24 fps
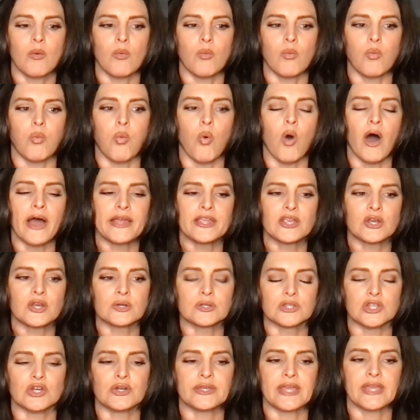what you're
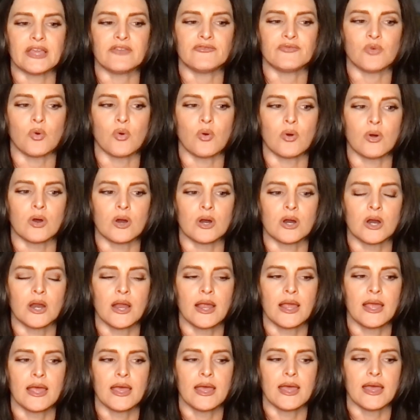looking for
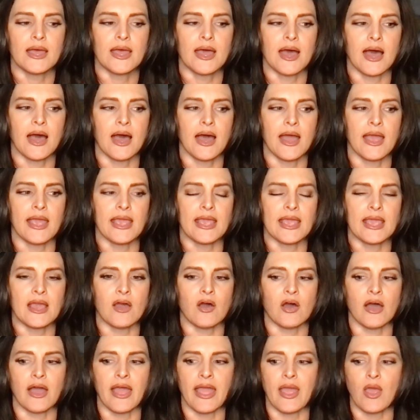
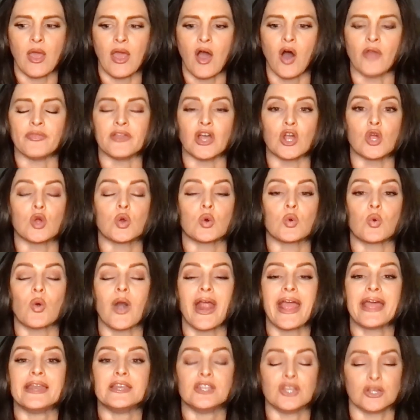on the
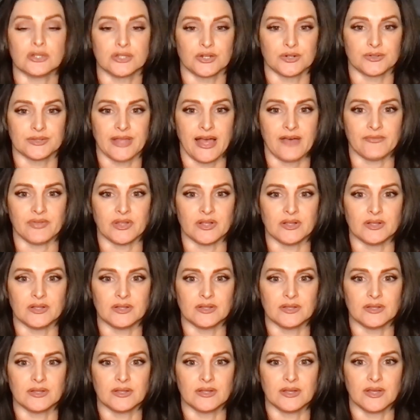granular level.
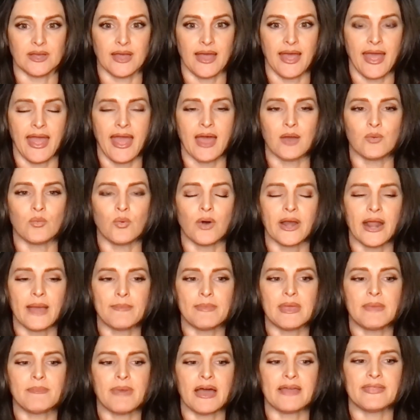And what I
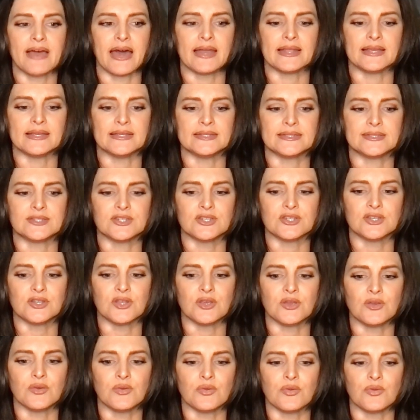mean by that is
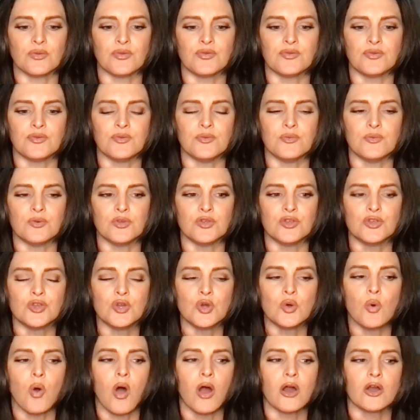
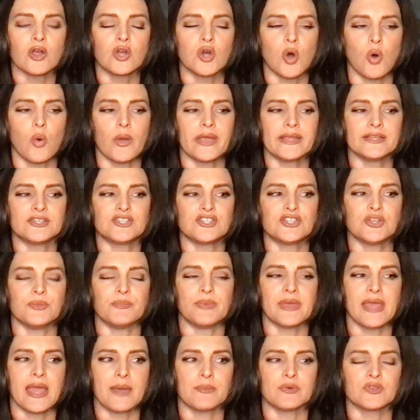you are going to
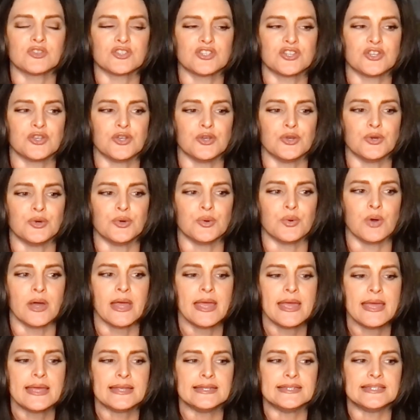be able to
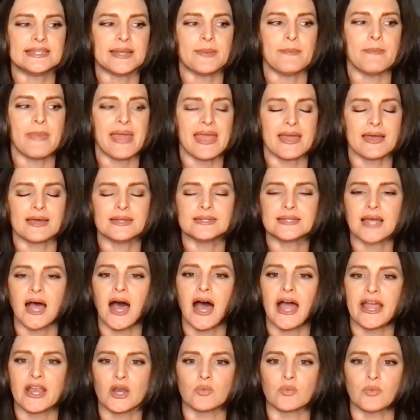demand
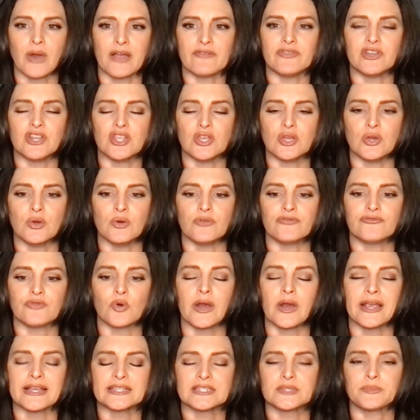higher revenue
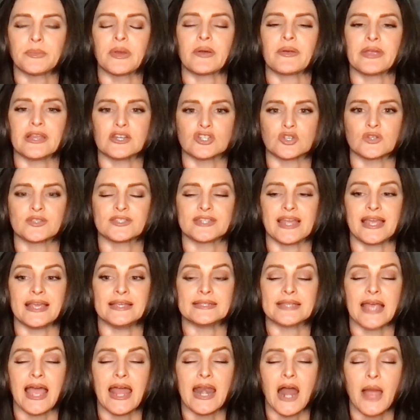for experiential
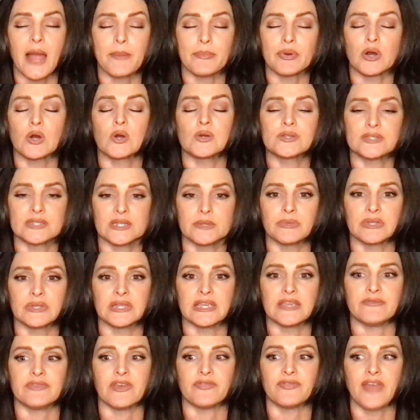stays. And I personally
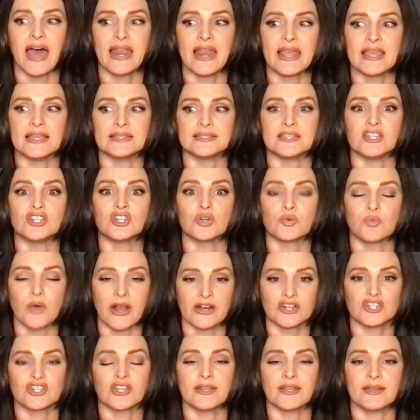believe that is the
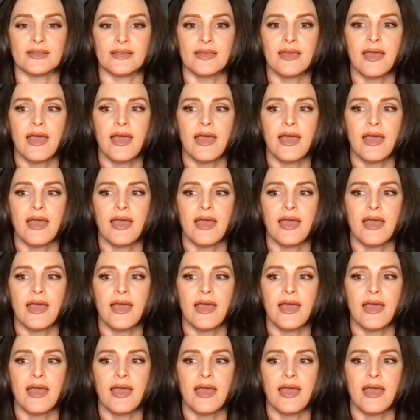direction